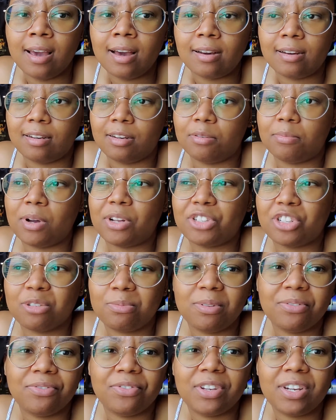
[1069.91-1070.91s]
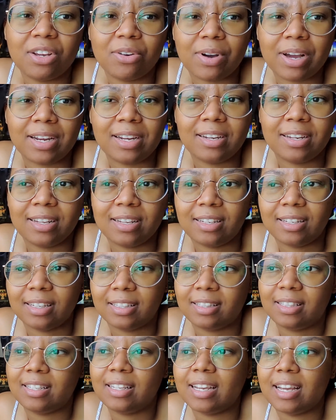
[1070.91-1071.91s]
I'll just be video editing
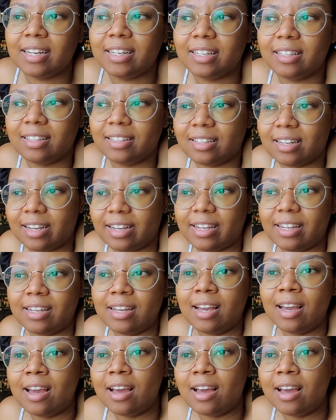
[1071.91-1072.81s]
at the end of the night.